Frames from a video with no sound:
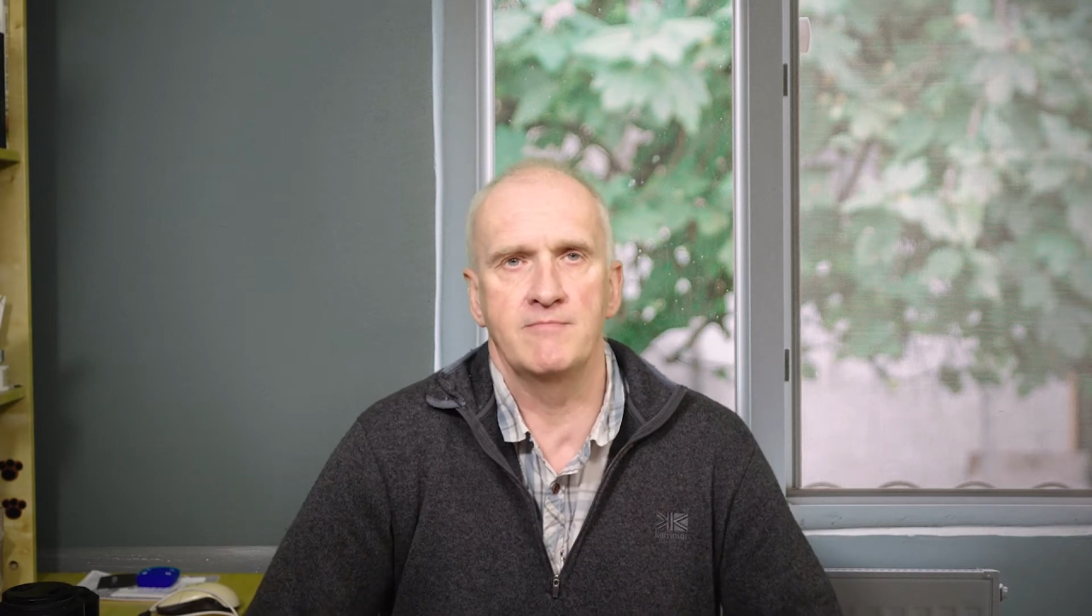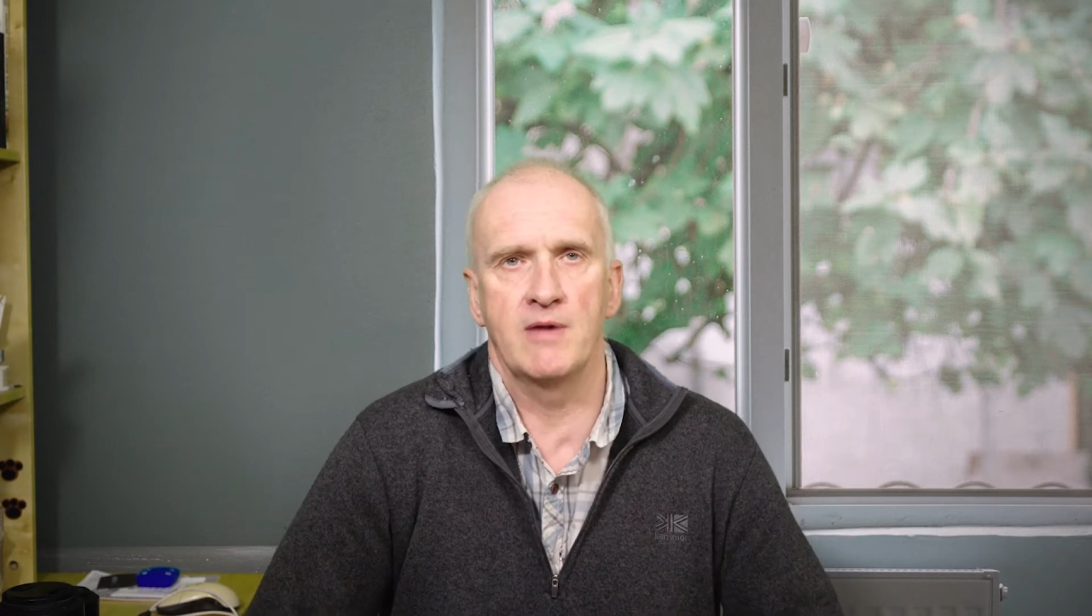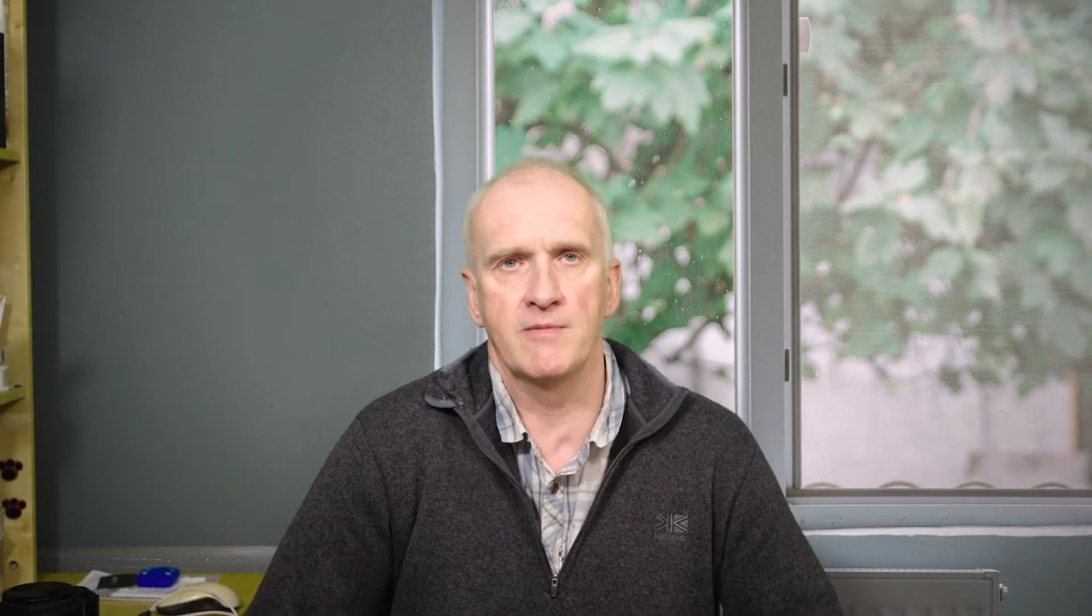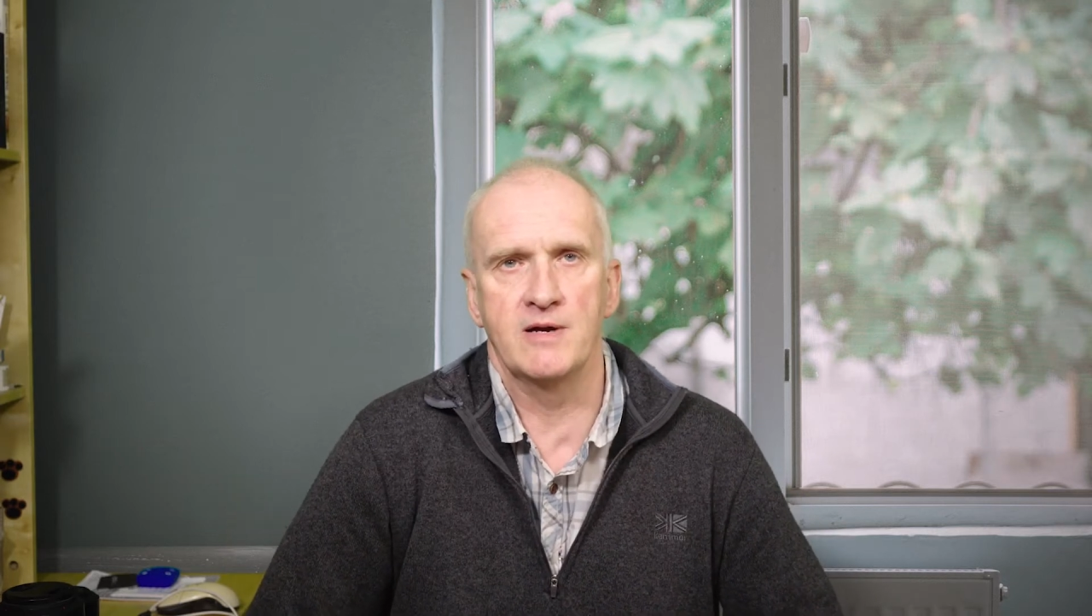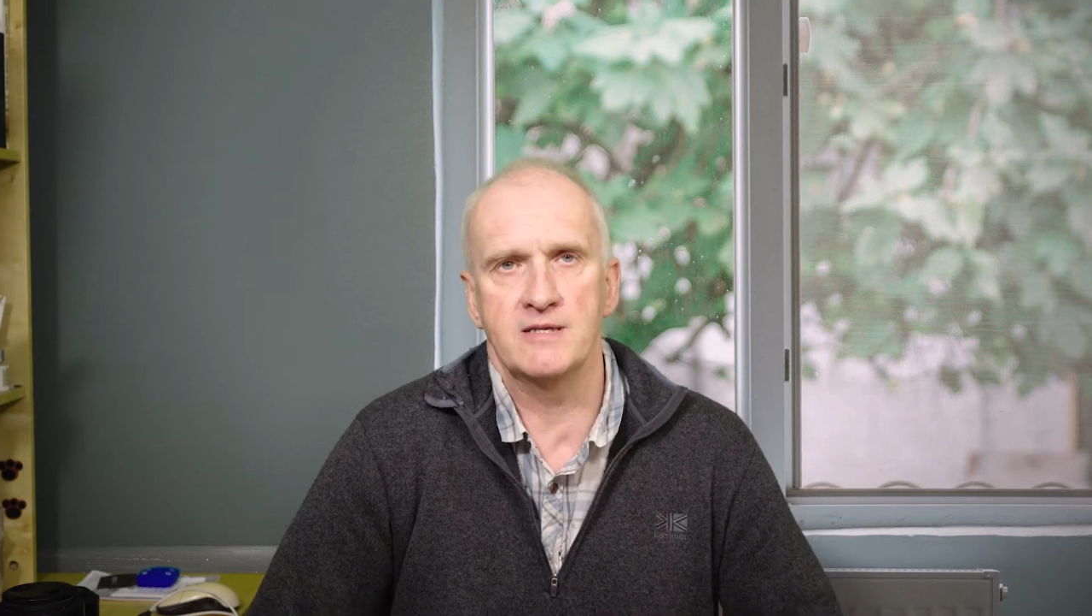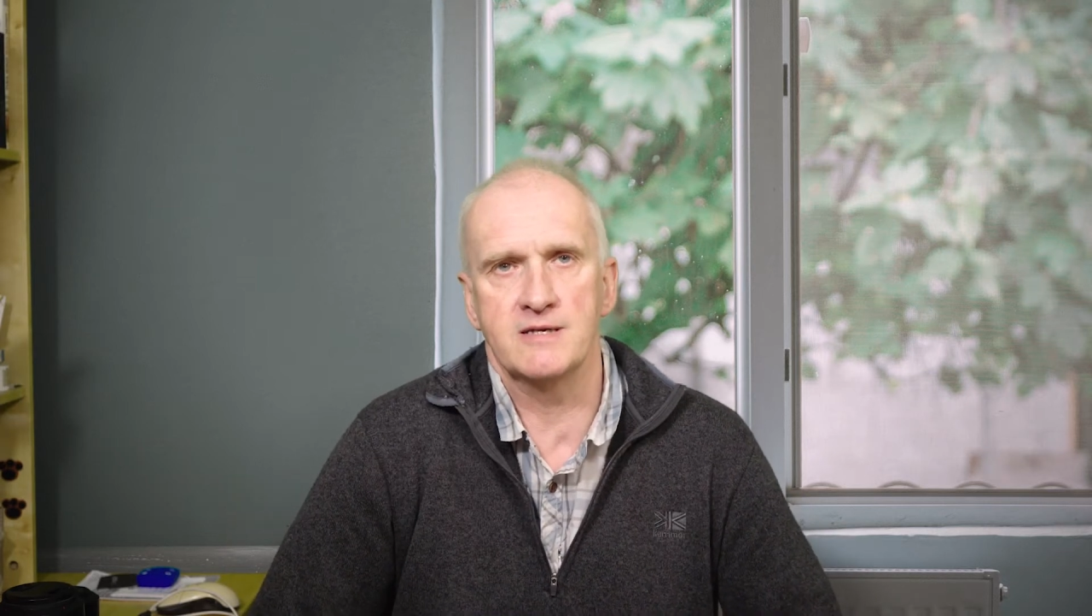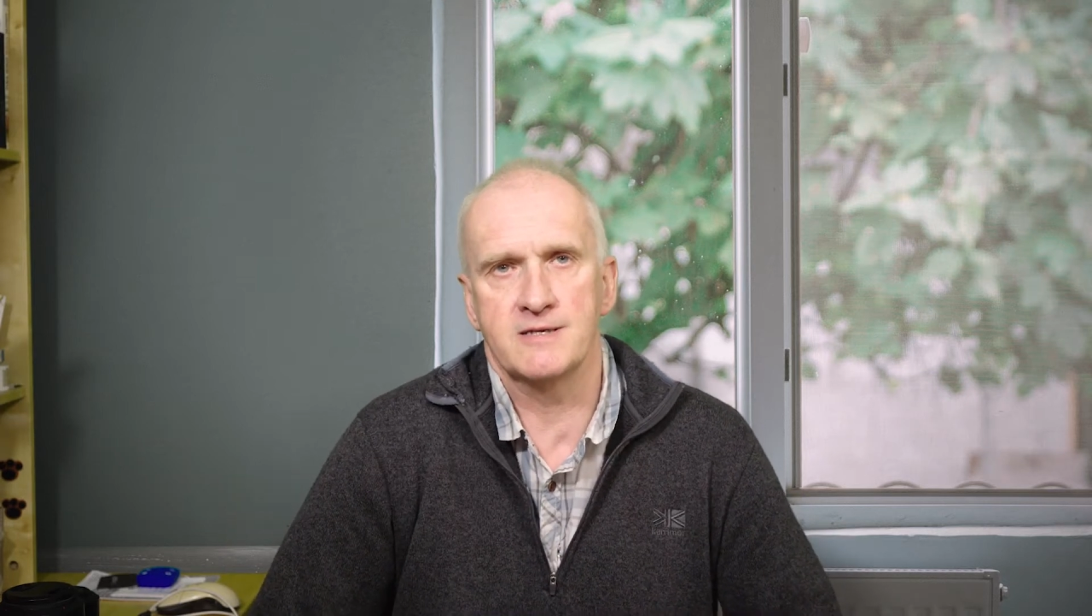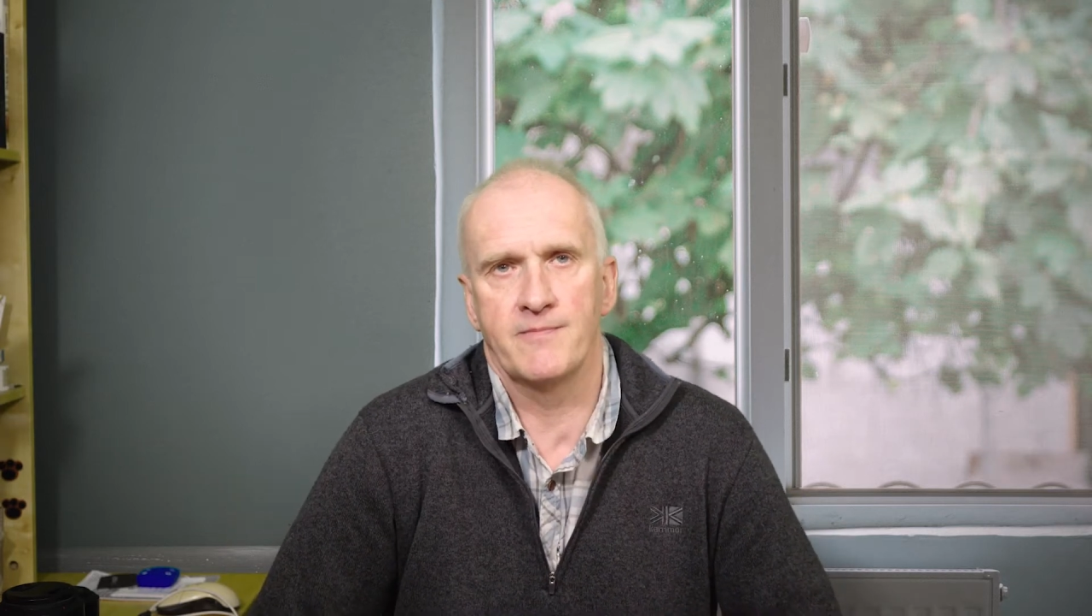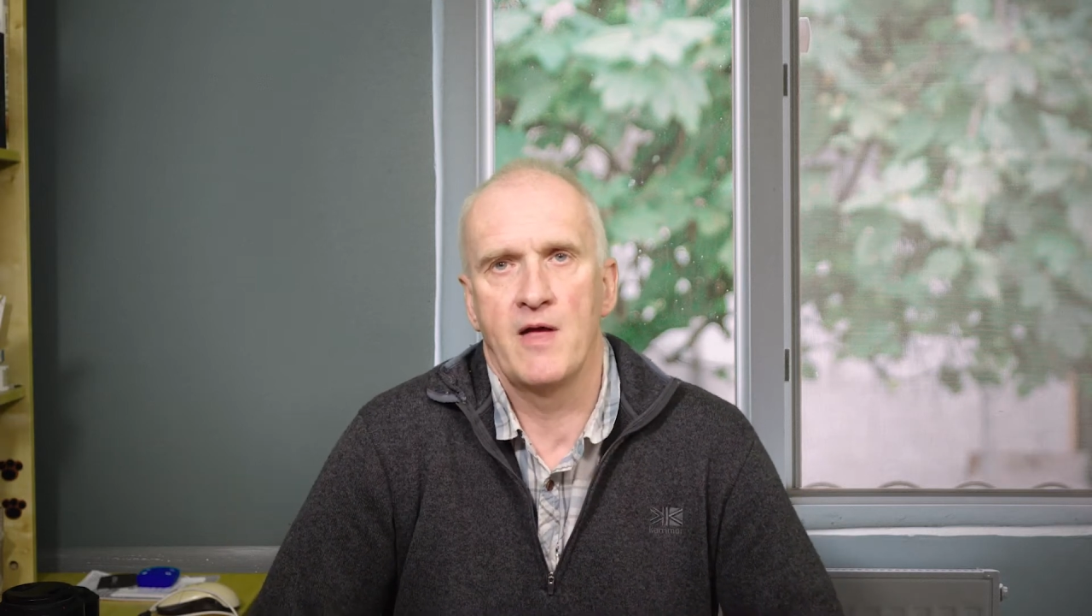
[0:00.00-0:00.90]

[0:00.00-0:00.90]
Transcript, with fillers: millimeters,